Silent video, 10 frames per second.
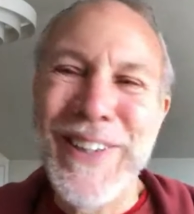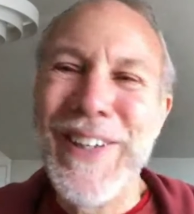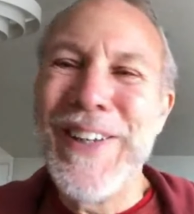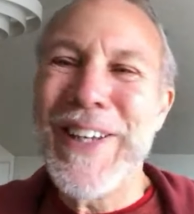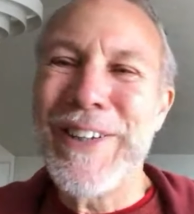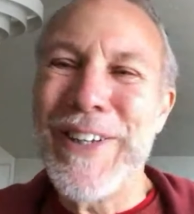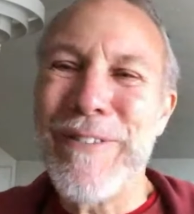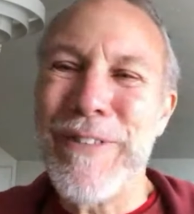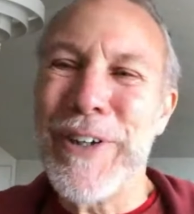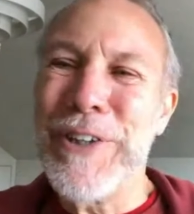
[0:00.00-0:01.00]
that
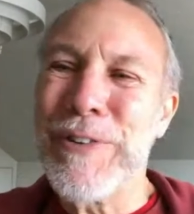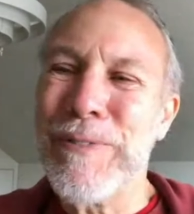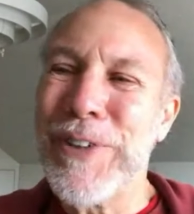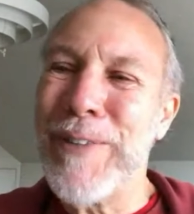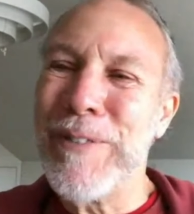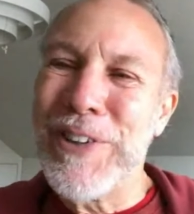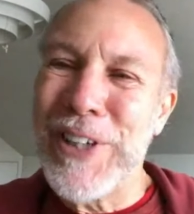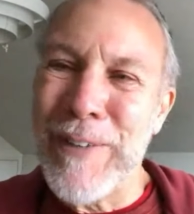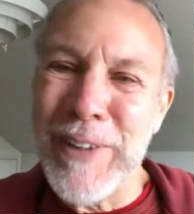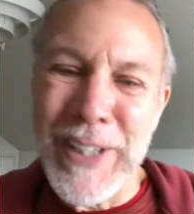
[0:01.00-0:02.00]
varies from time to
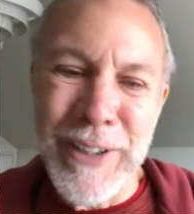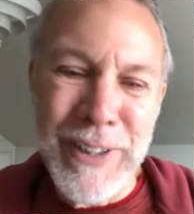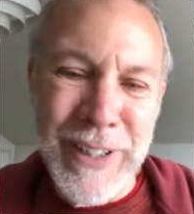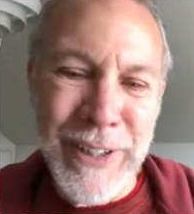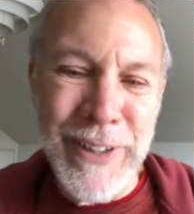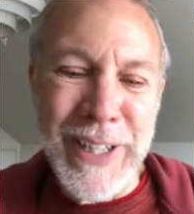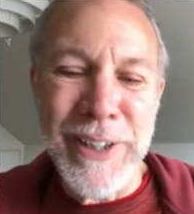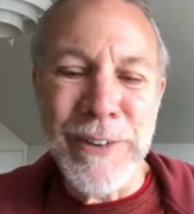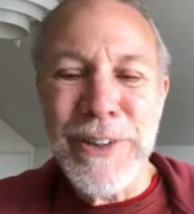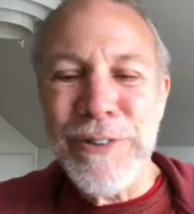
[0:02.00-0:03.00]
time. I
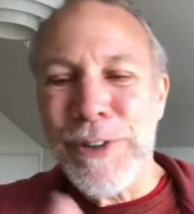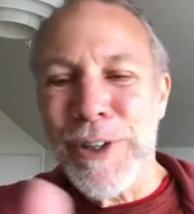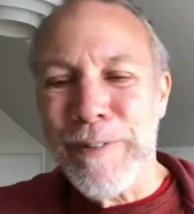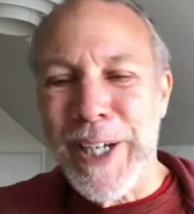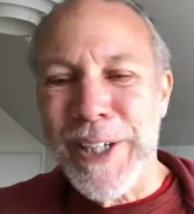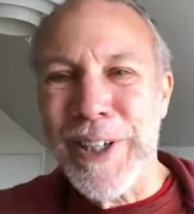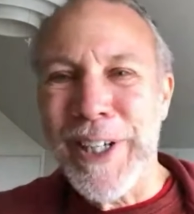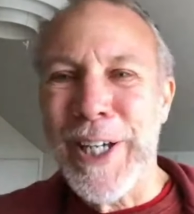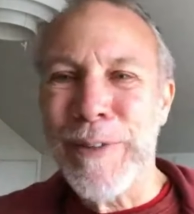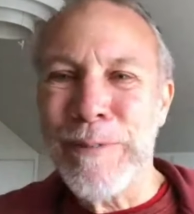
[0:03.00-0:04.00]
can always fall back on
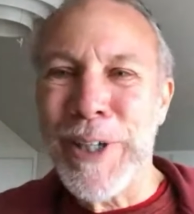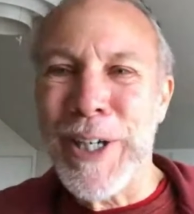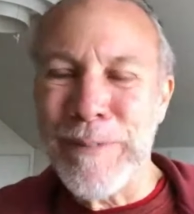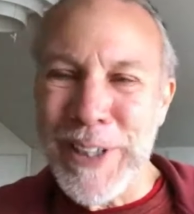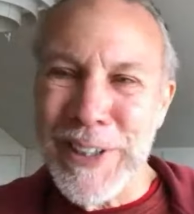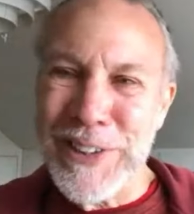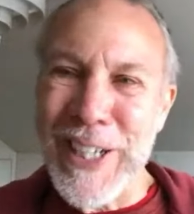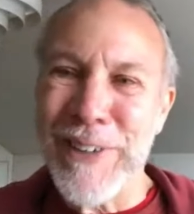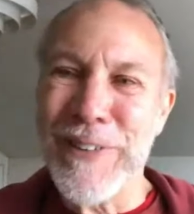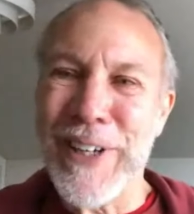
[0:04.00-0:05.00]
Adam Baum because
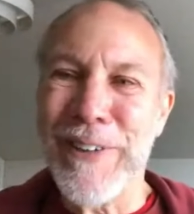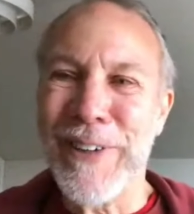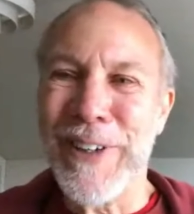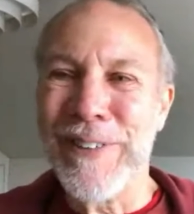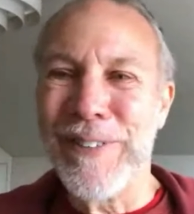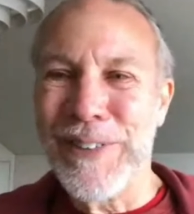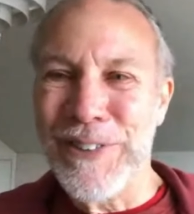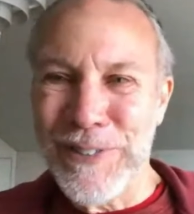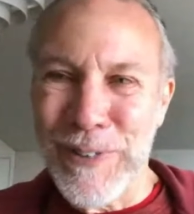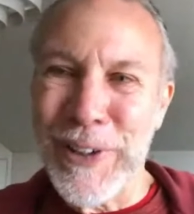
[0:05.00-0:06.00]
that one
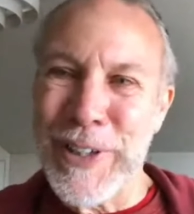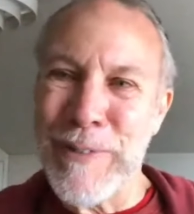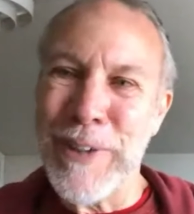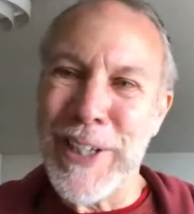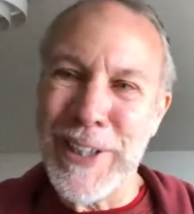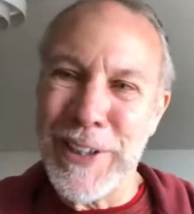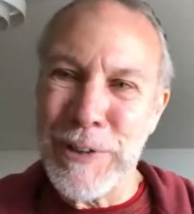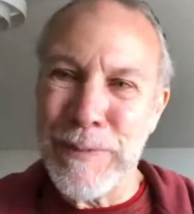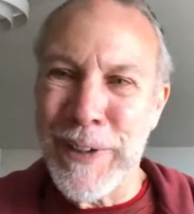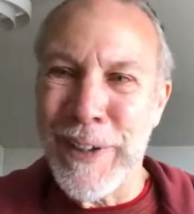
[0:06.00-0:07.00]
was really embodied the
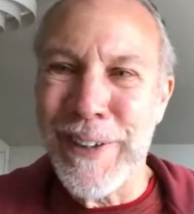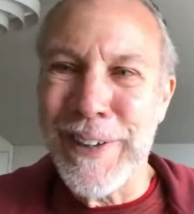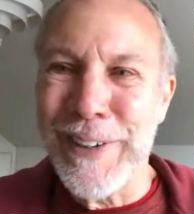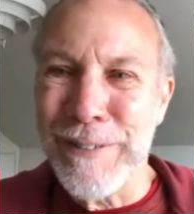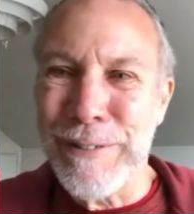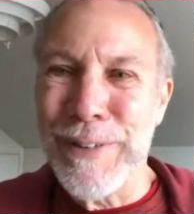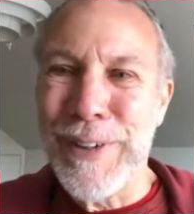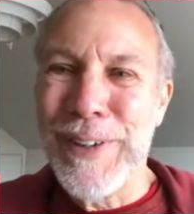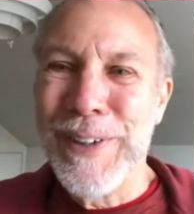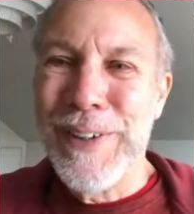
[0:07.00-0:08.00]
spirit
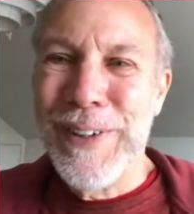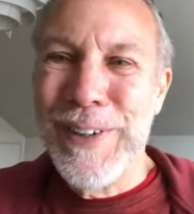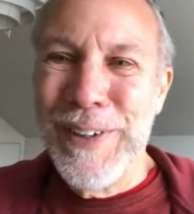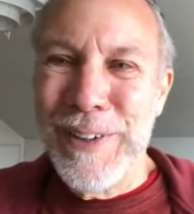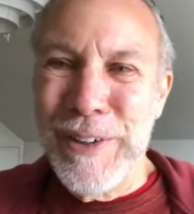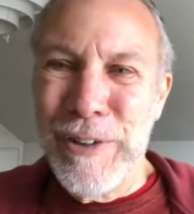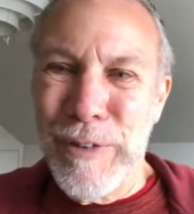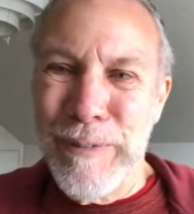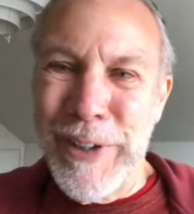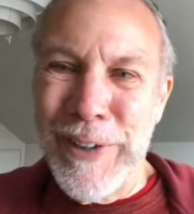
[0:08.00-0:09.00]
of
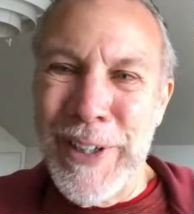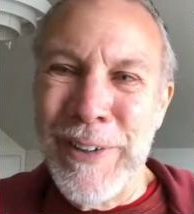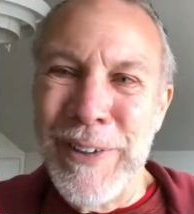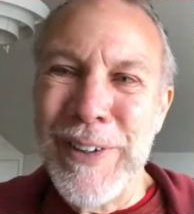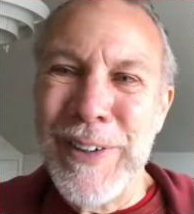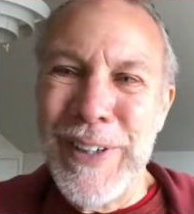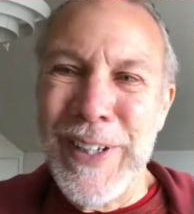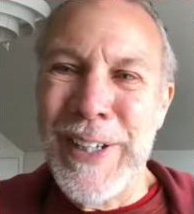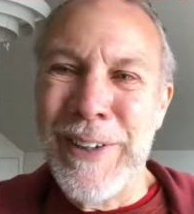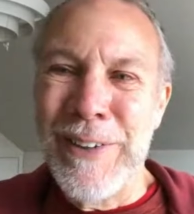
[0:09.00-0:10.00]
rebellion.
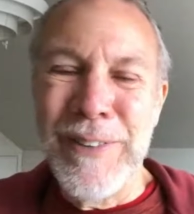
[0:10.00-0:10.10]
And